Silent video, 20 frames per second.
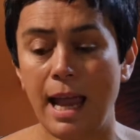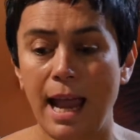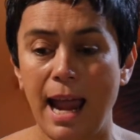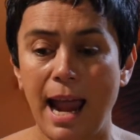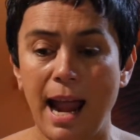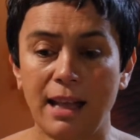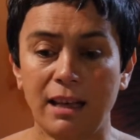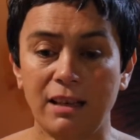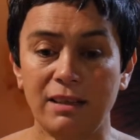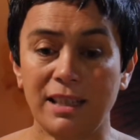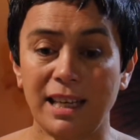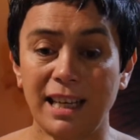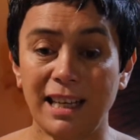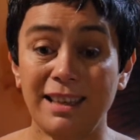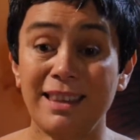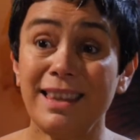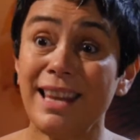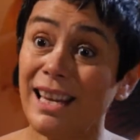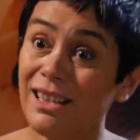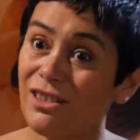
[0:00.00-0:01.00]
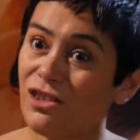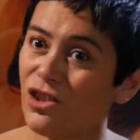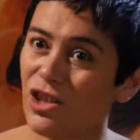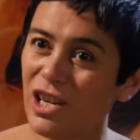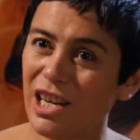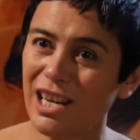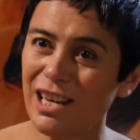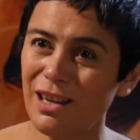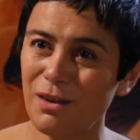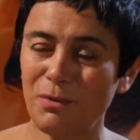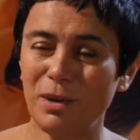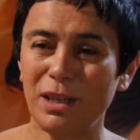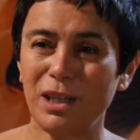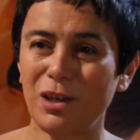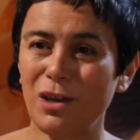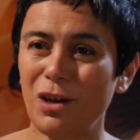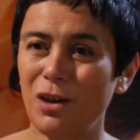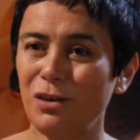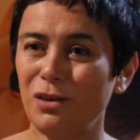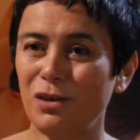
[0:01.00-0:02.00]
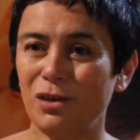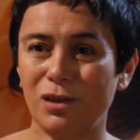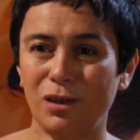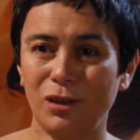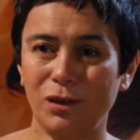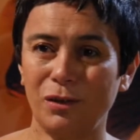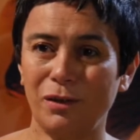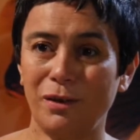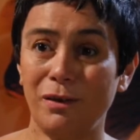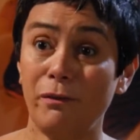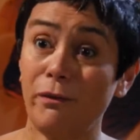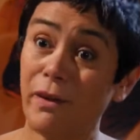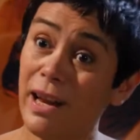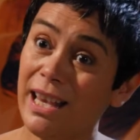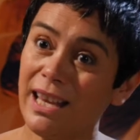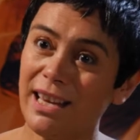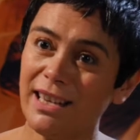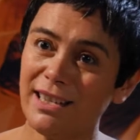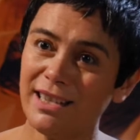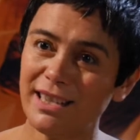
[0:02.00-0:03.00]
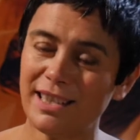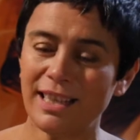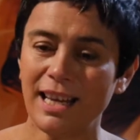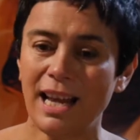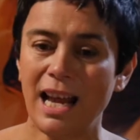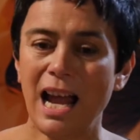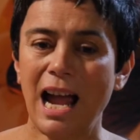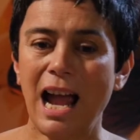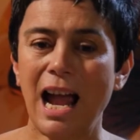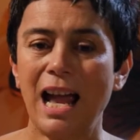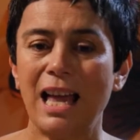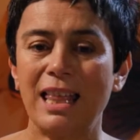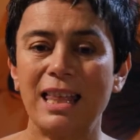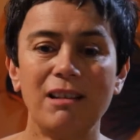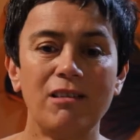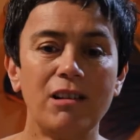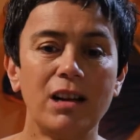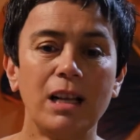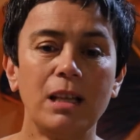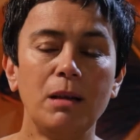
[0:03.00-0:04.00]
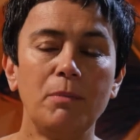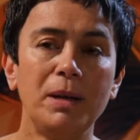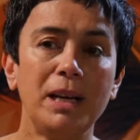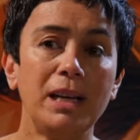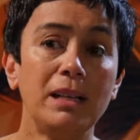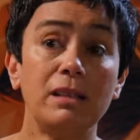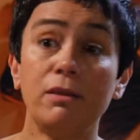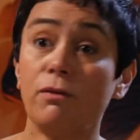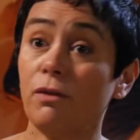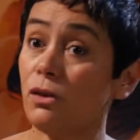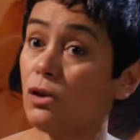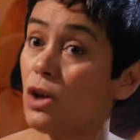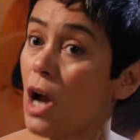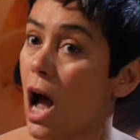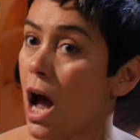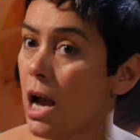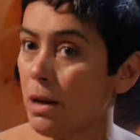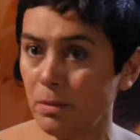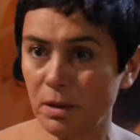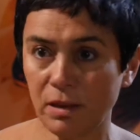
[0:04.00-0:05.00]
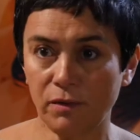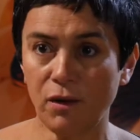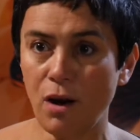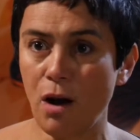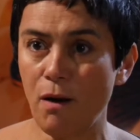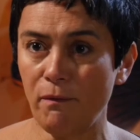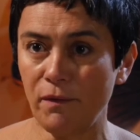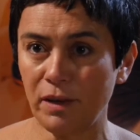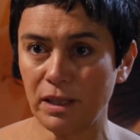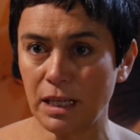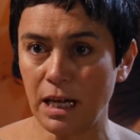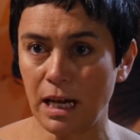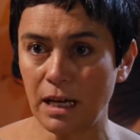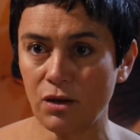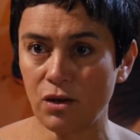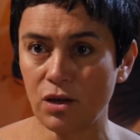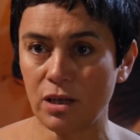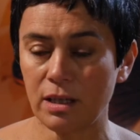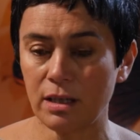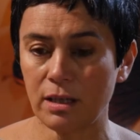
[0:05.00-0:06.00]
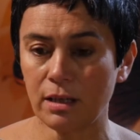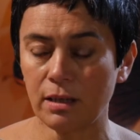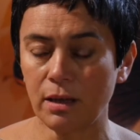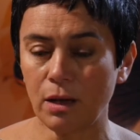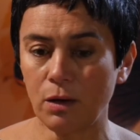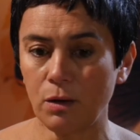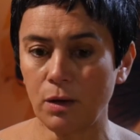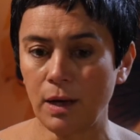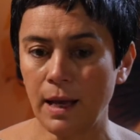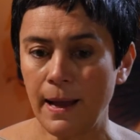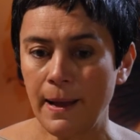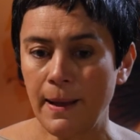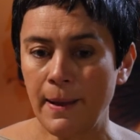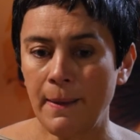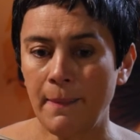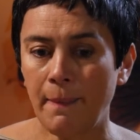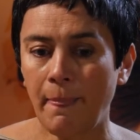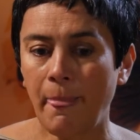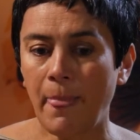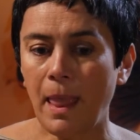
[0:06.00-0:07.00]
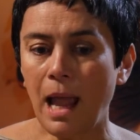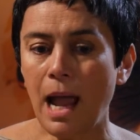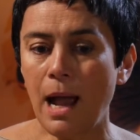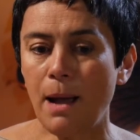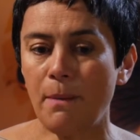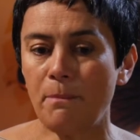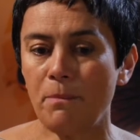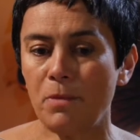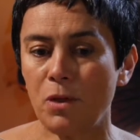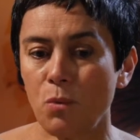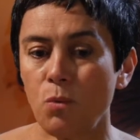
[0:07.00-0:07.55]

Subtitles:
And indeed next year when it goes to Venice, there are going to be different types of conversations. So the